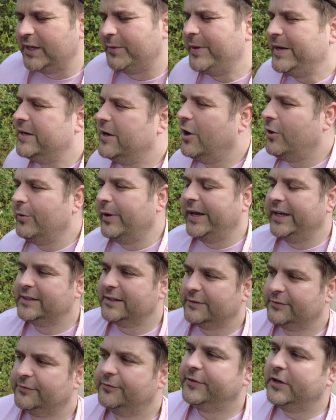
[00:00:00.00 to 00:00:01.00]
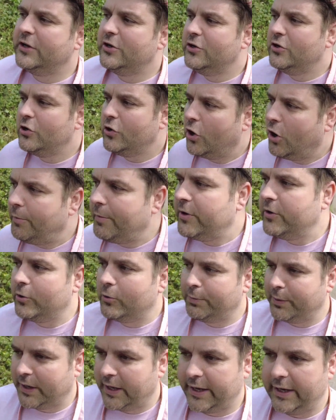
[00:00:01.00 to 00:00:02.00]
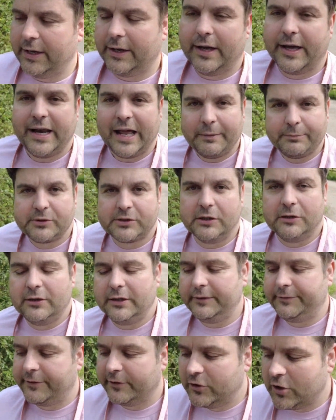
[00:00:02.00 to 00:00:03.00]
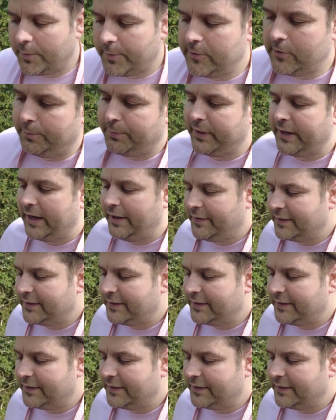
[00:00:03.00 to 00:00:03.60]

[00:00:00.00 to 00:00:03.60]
we know he's a phenomenal player, an absolutely phenomenal player.